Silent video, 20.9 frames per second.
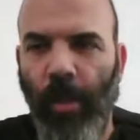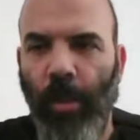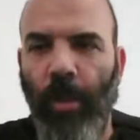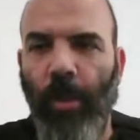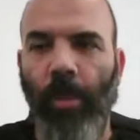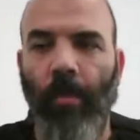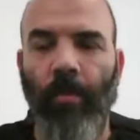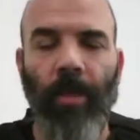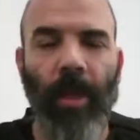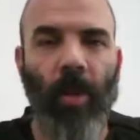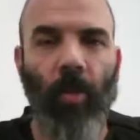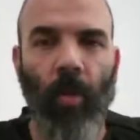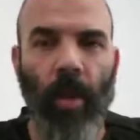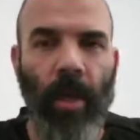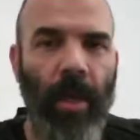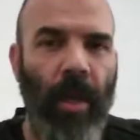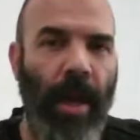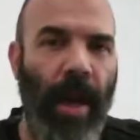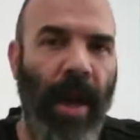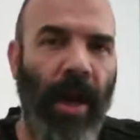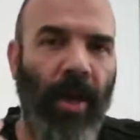It's something that we
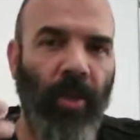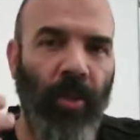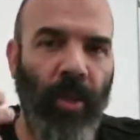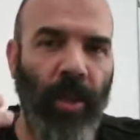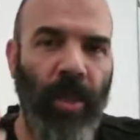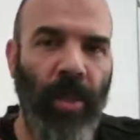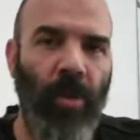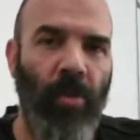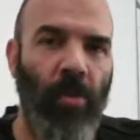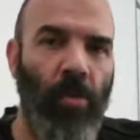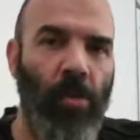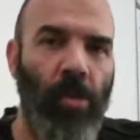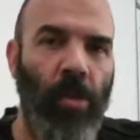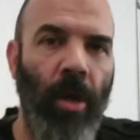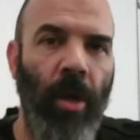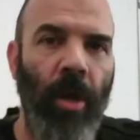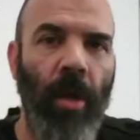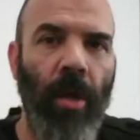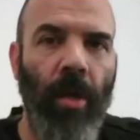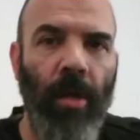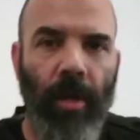can actually use
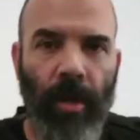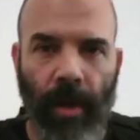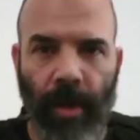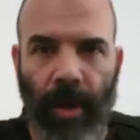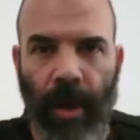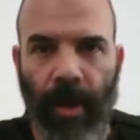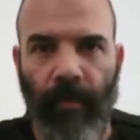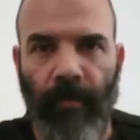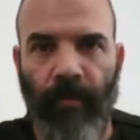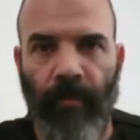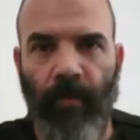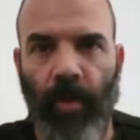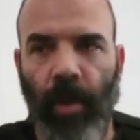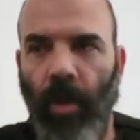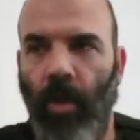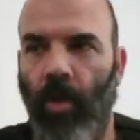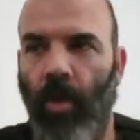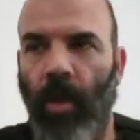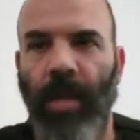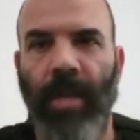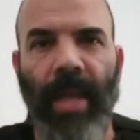to get
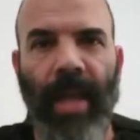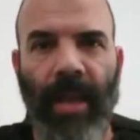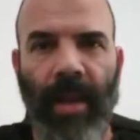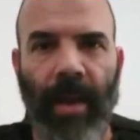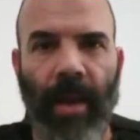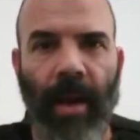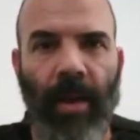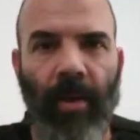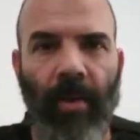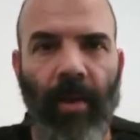good data out